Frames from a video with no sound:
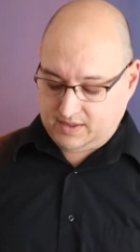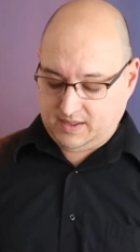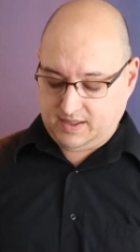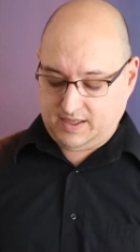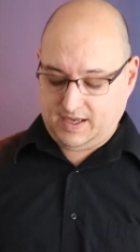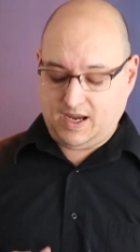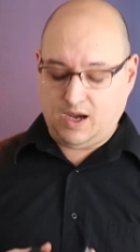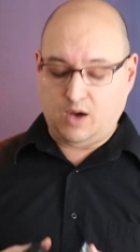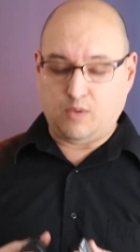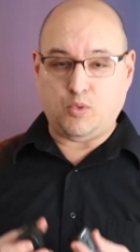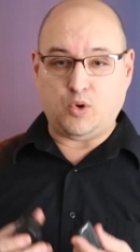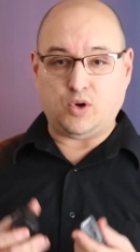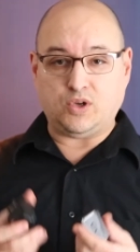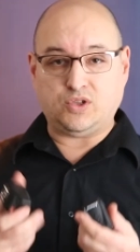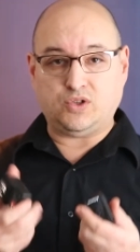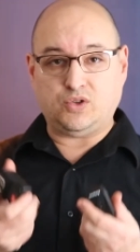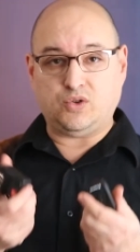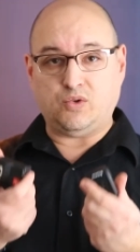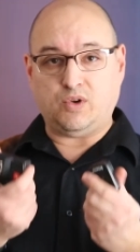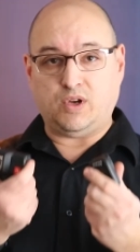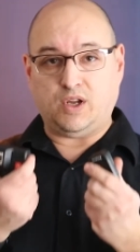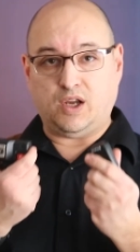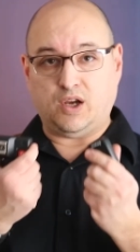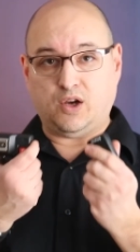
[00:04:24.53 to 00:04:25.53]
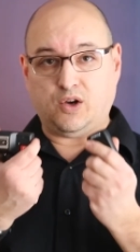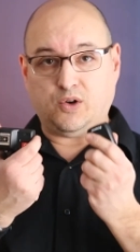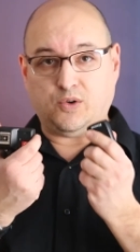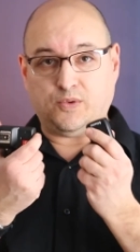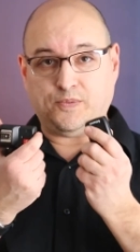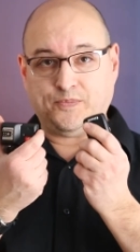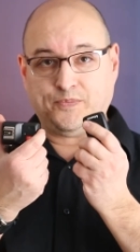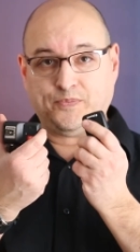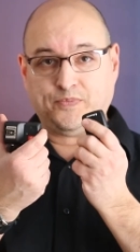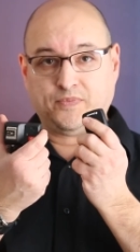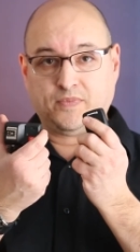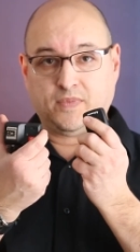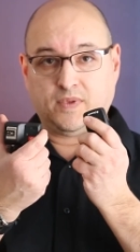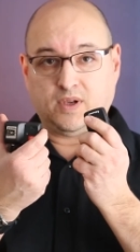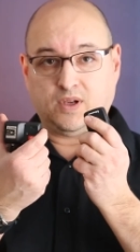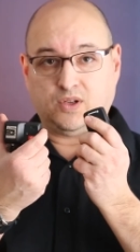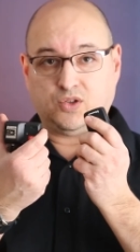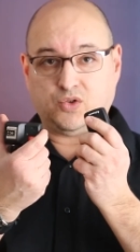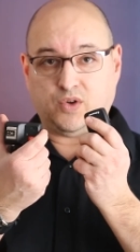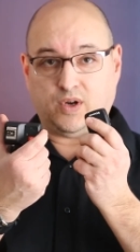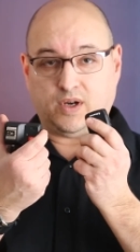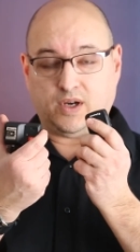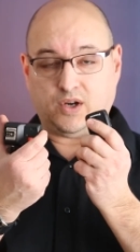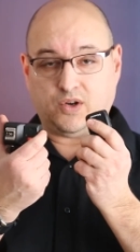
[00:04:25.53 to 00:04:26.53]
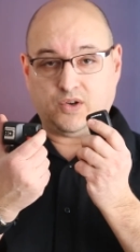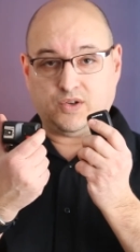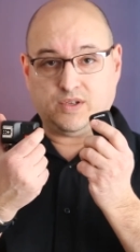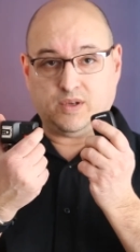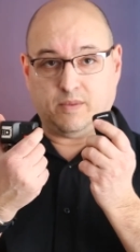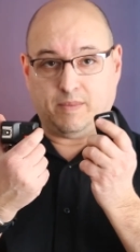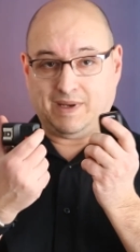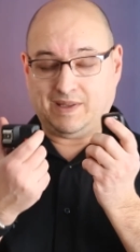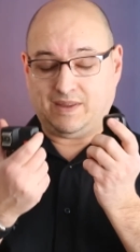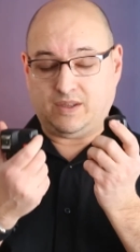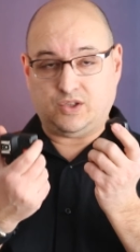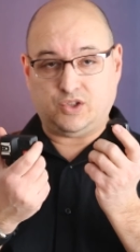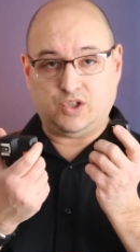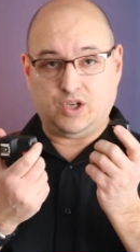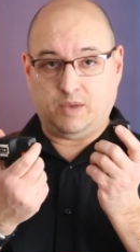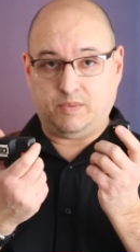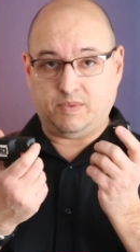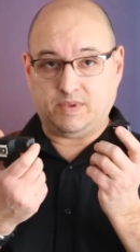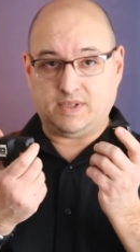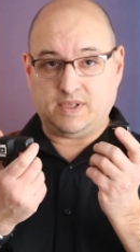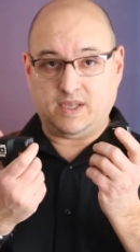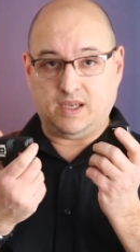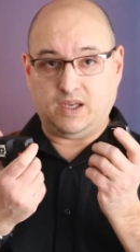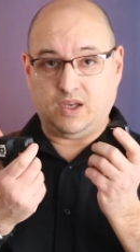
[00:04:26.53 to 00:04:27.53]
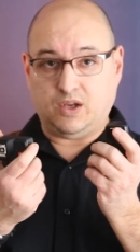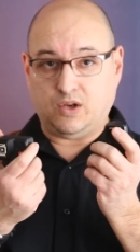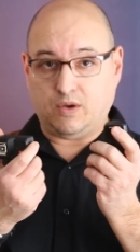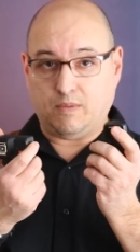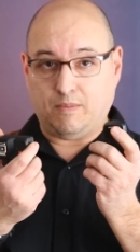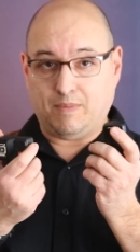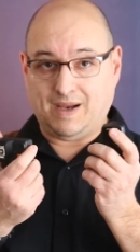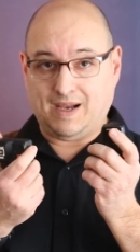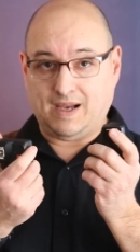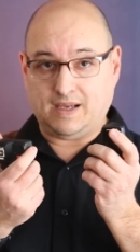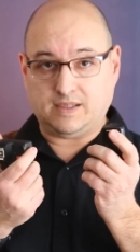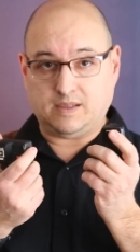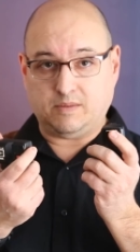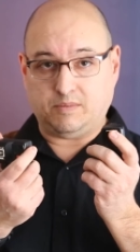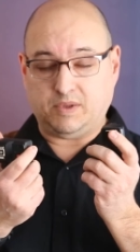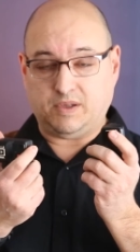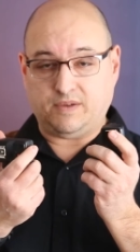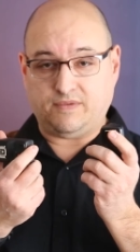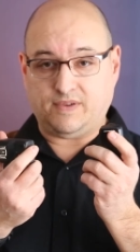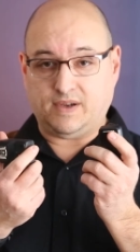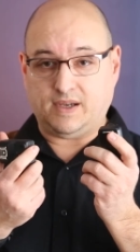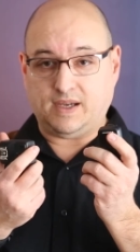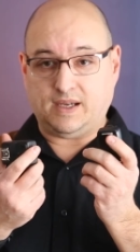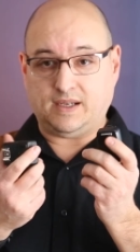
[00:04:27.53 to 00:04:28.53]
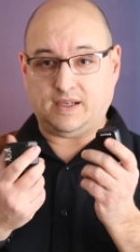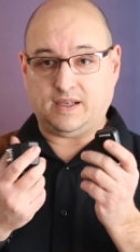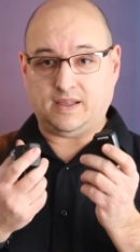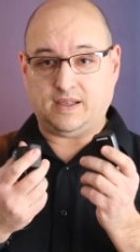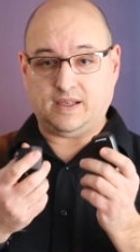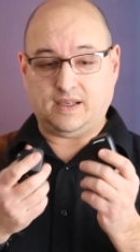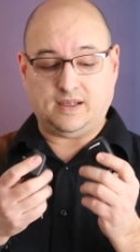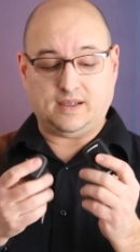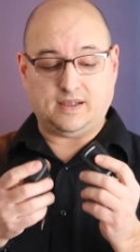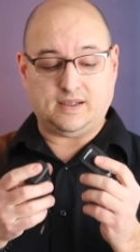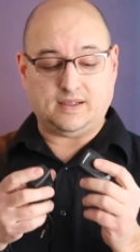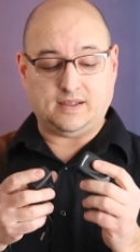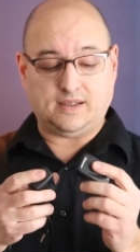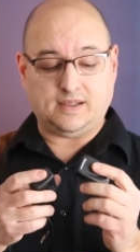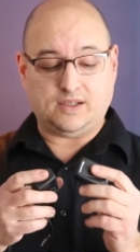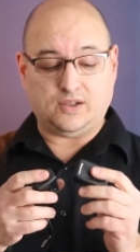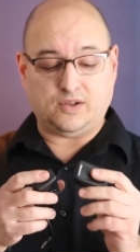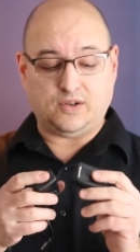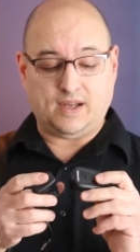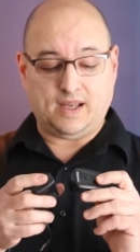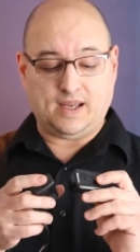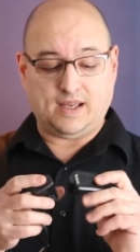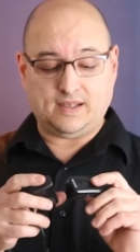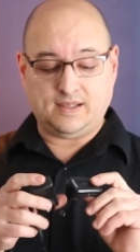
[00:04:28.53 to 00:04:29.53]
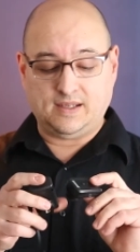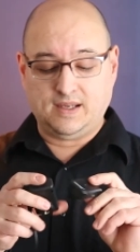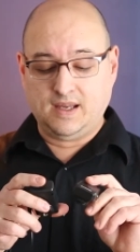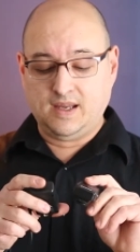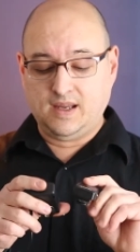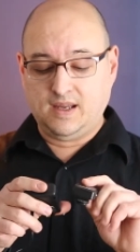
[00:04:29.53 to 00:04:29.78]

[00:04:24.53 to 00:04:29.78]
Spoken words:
Cowboy Studio triggers, about the cheapest thing you can possibly find on the internet.